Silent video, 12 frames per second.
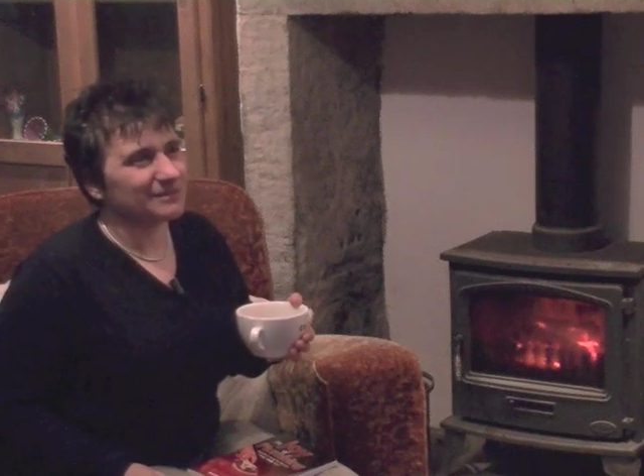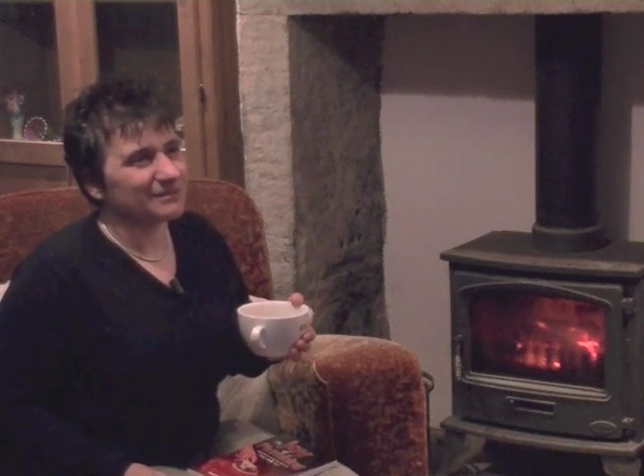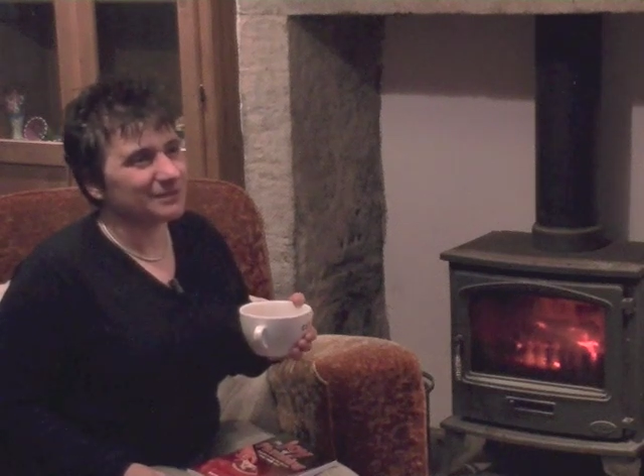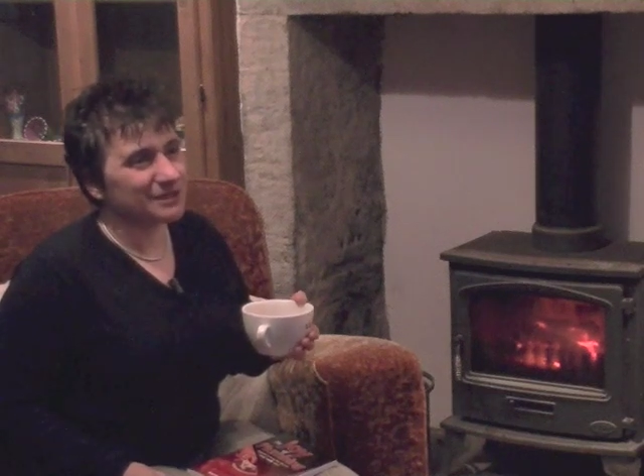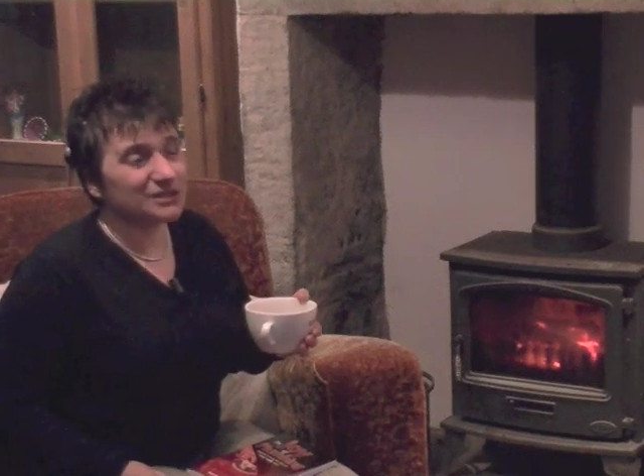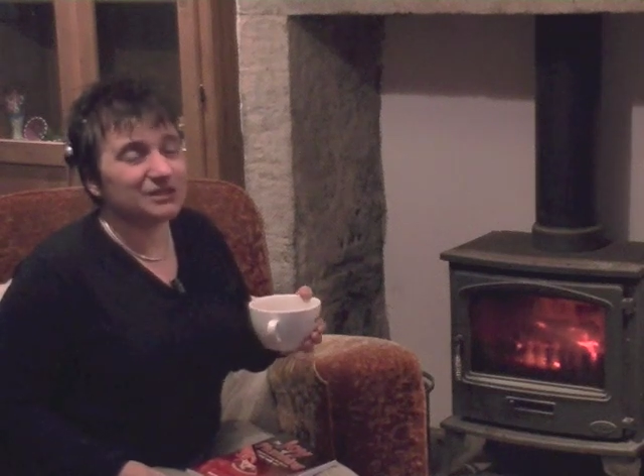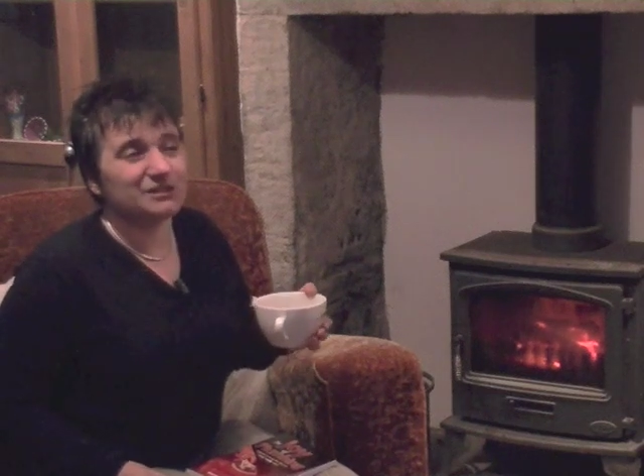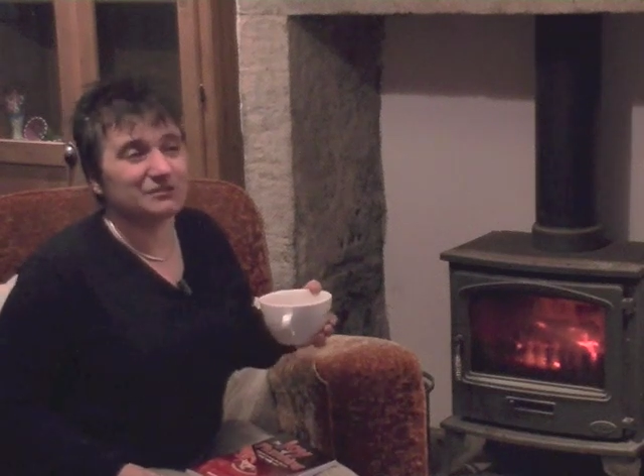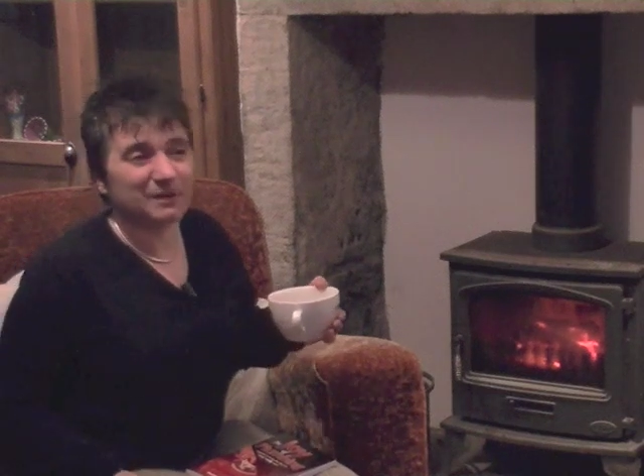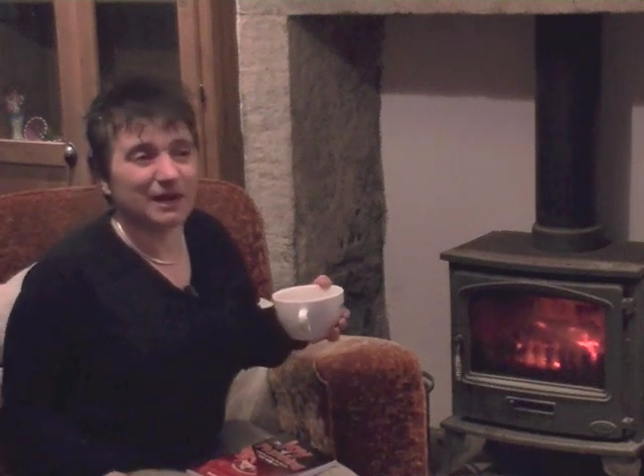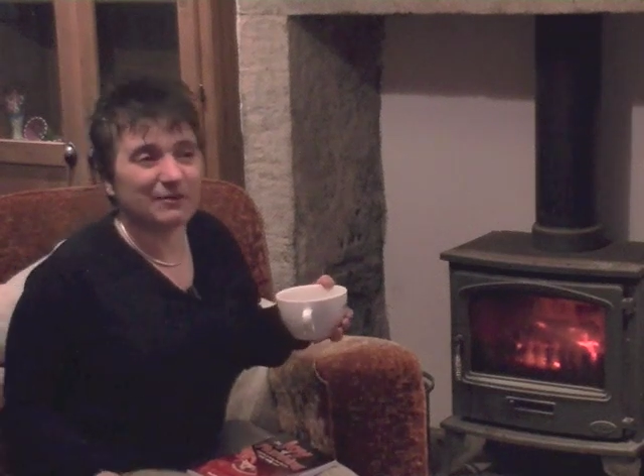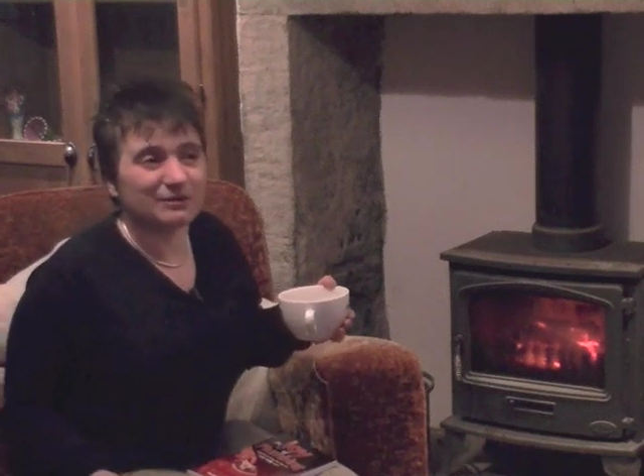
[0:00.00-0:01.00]
positions of
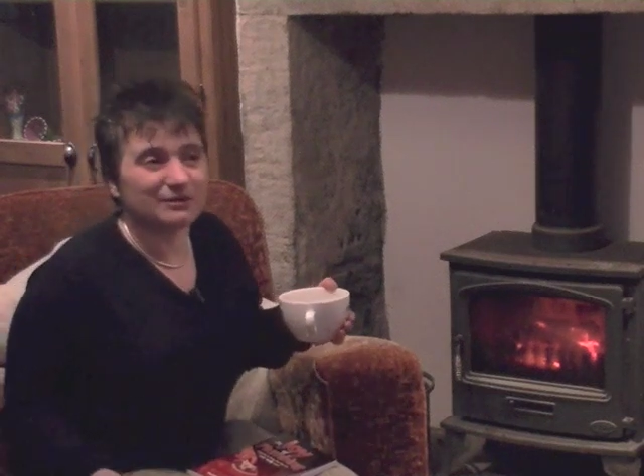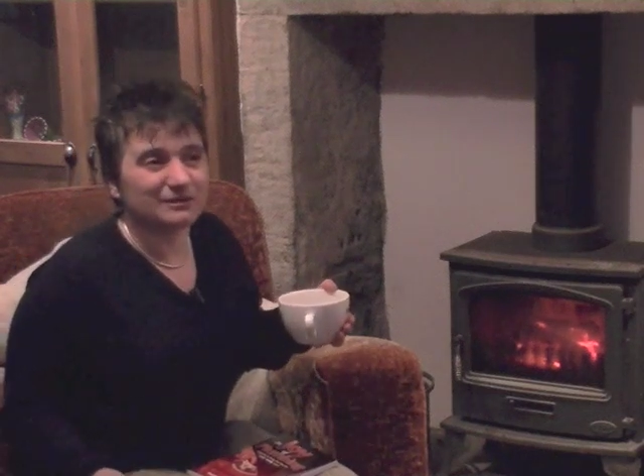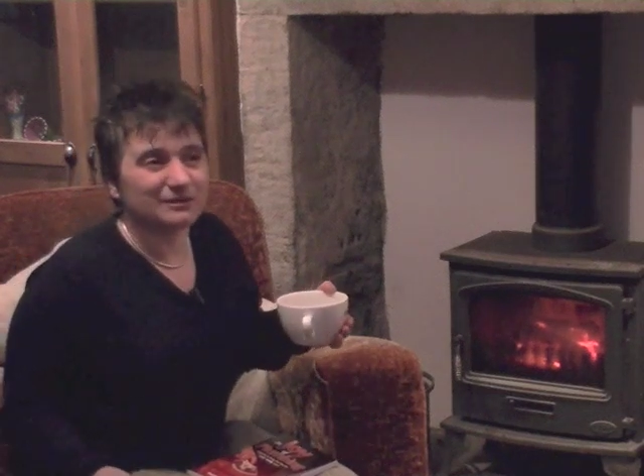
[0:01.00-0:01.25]
power.